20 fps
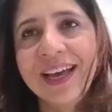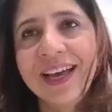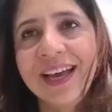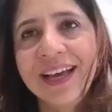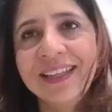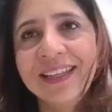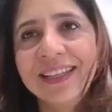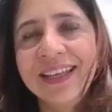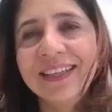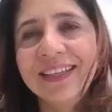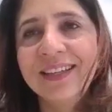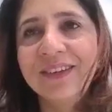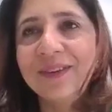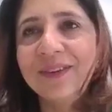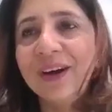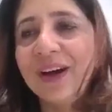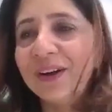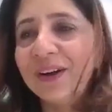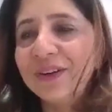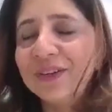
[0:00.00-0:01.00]
And then,
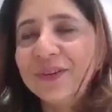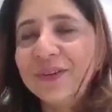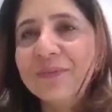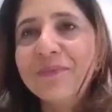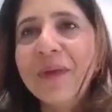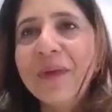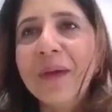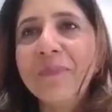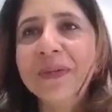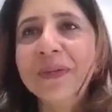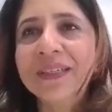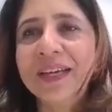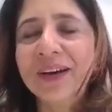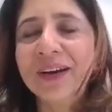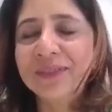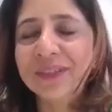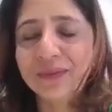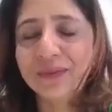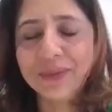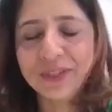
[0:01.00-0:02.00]
how do you map it
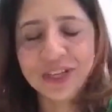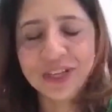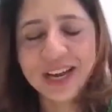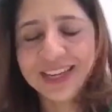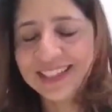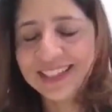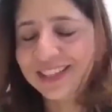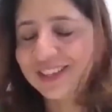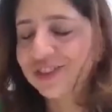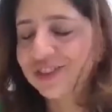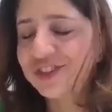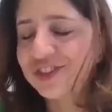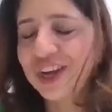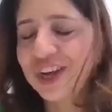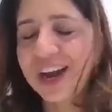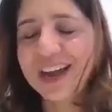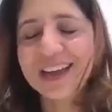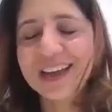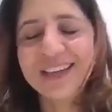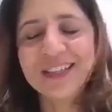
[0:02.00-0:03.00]
out? I wish I had this
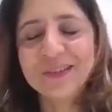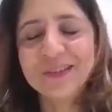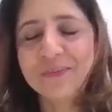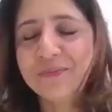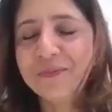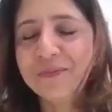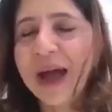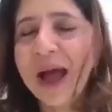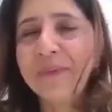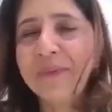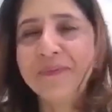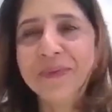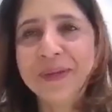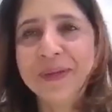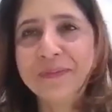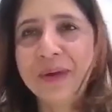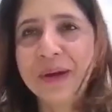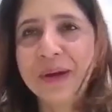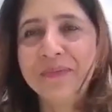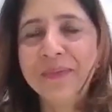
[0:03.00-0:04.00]
giant map
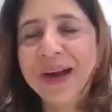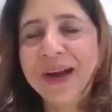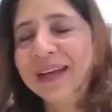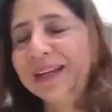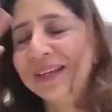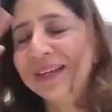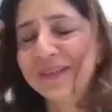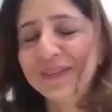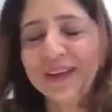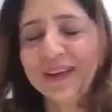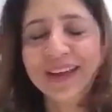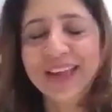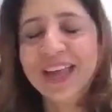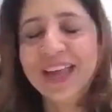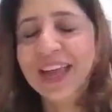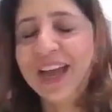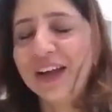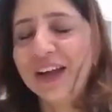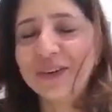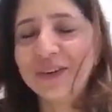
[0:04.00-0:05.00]
in my mind and
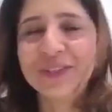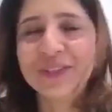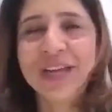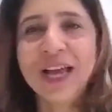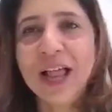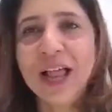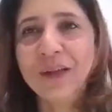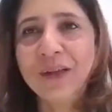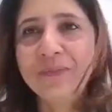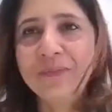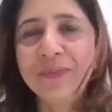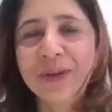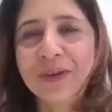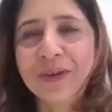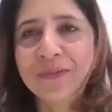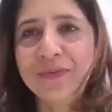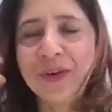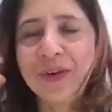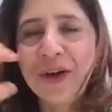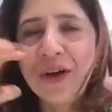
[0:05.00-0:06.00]
AI could help
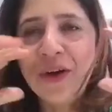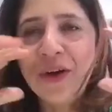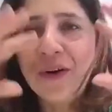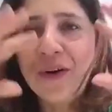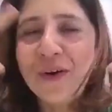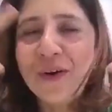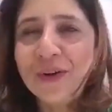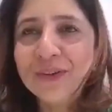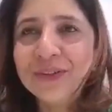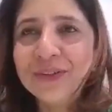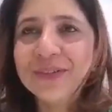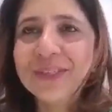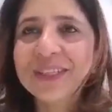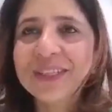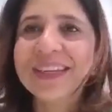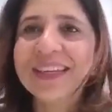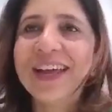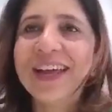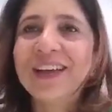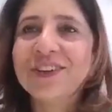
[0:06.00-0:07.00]
me of all those
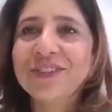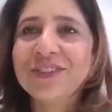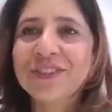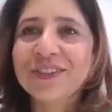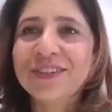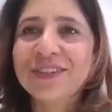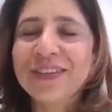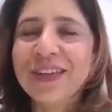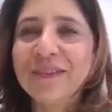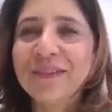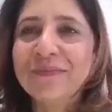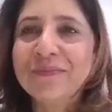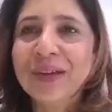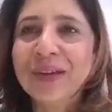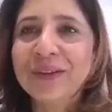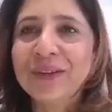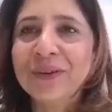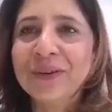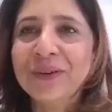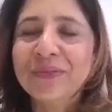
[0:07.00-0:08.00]
connections I've
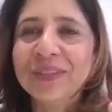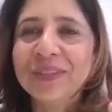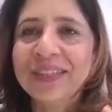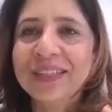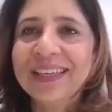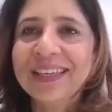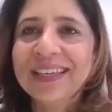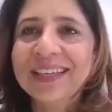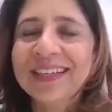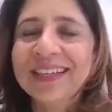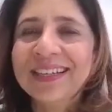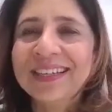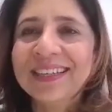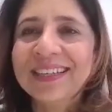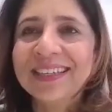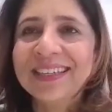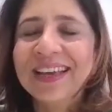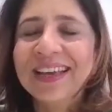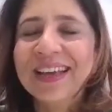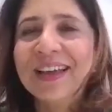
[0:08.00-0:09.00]
made over the years.